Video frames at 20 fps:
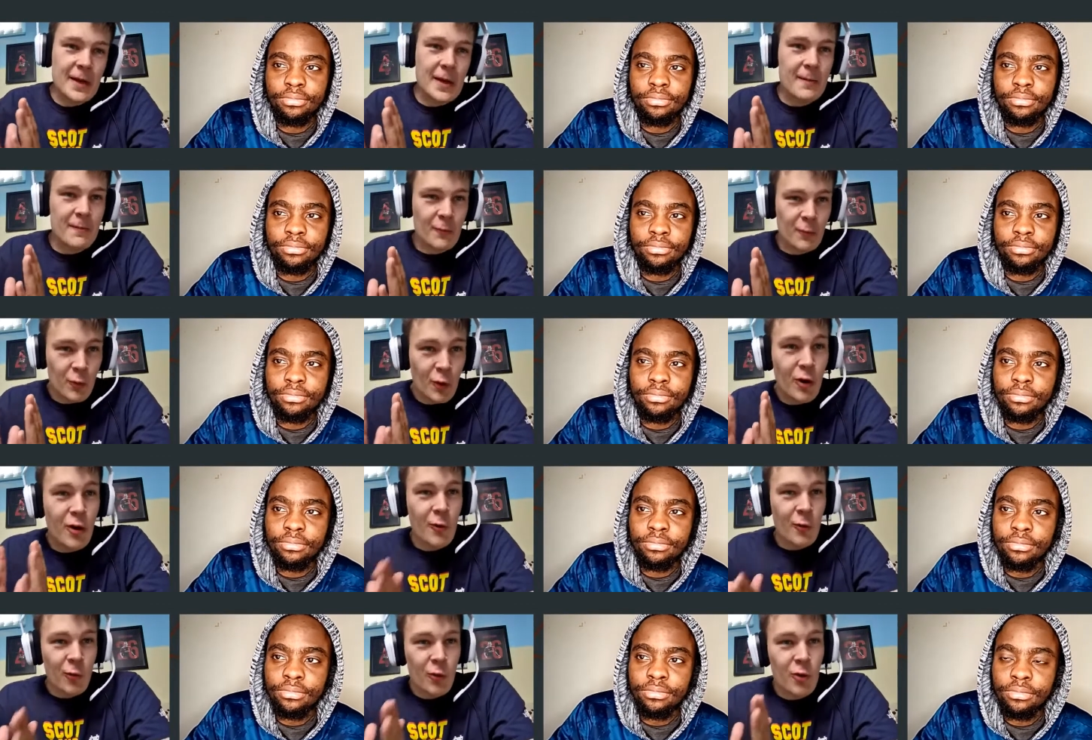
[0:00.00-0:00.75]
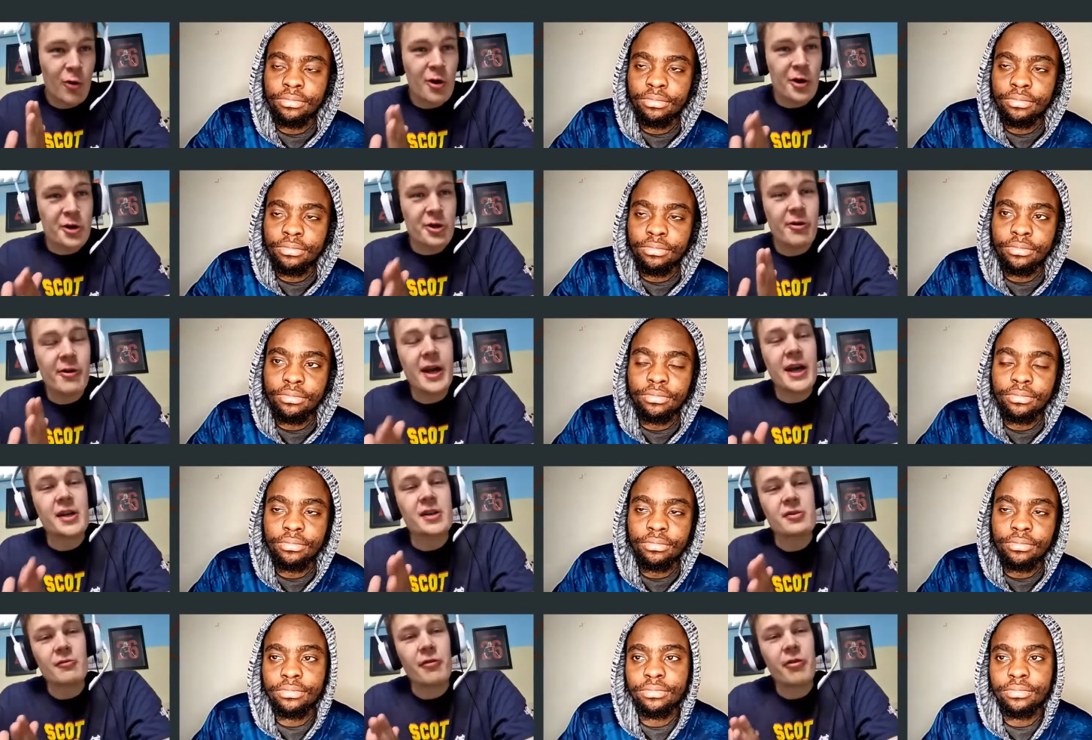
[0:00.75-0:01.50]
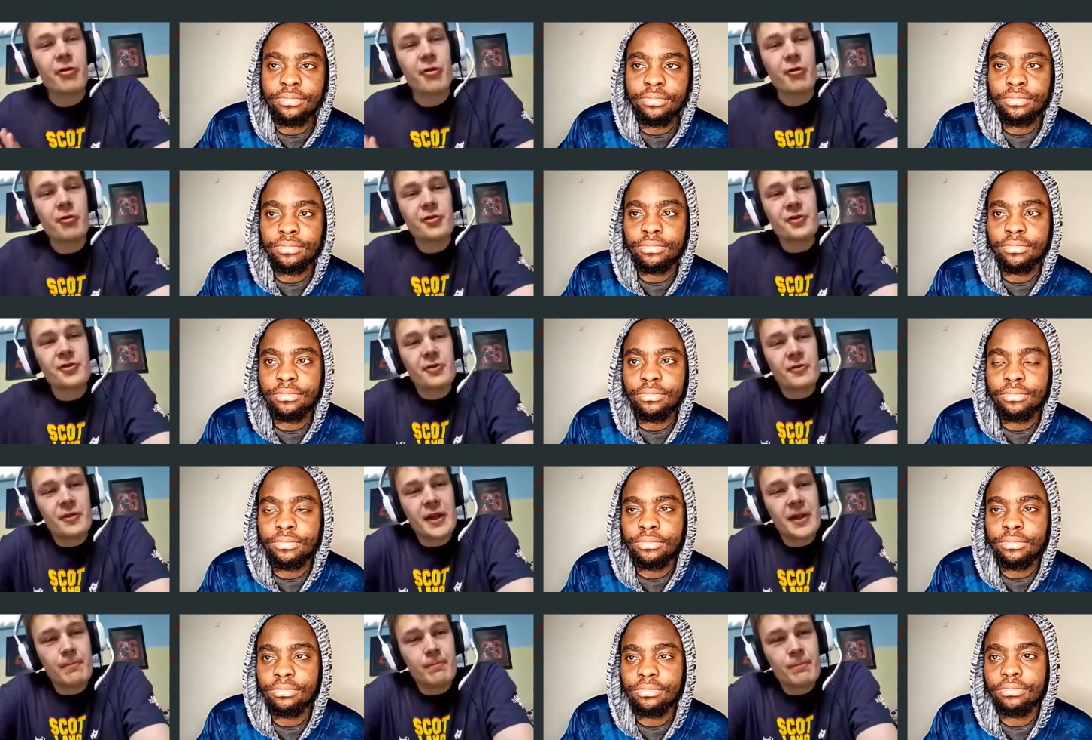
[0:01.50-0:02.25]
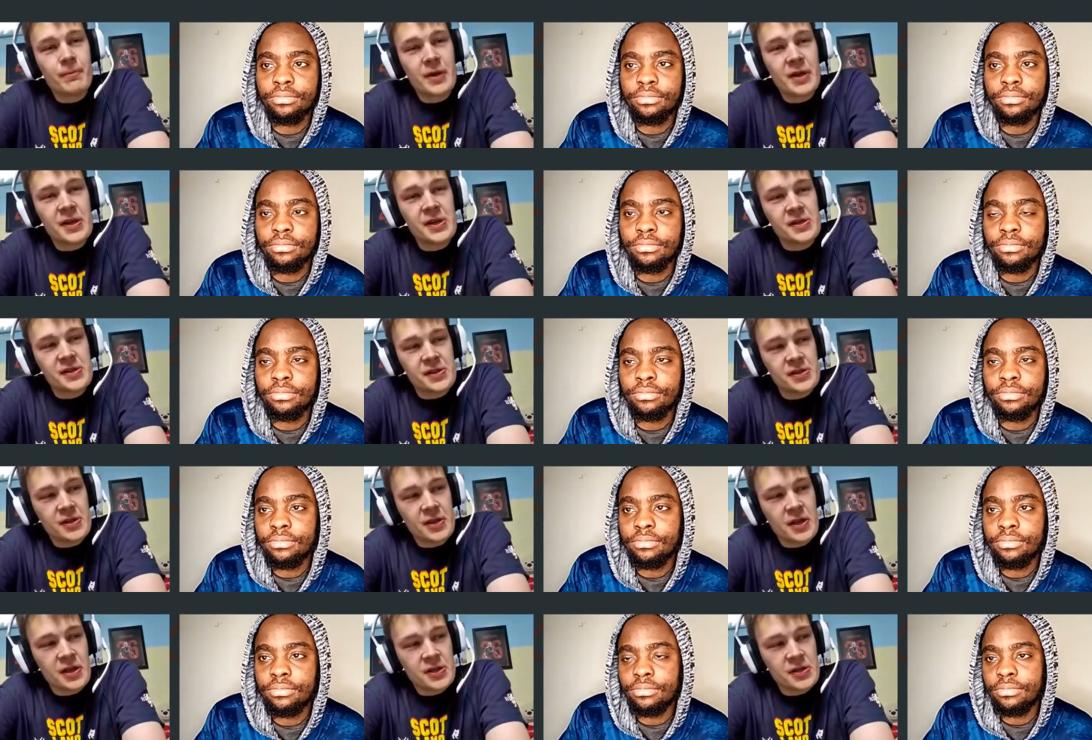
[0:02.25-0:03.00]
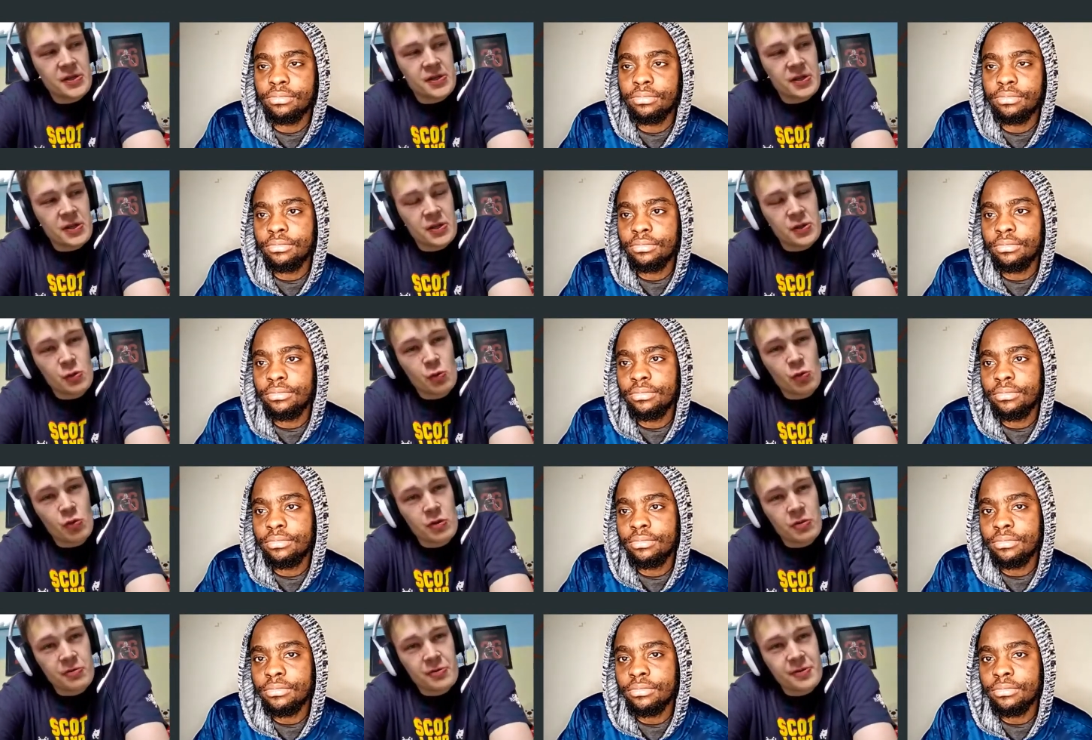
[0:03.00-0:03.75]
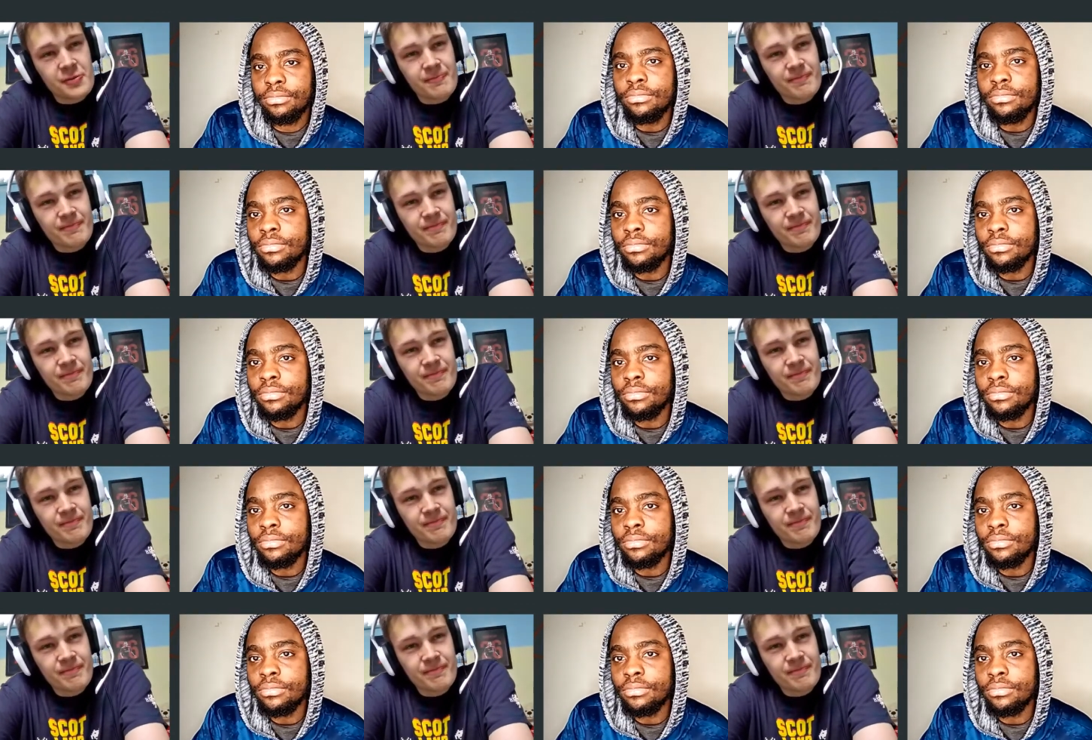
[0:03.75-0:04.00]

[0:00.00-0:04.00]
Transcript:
Speaker 1: what what are your actual thoughts on them as as as owners?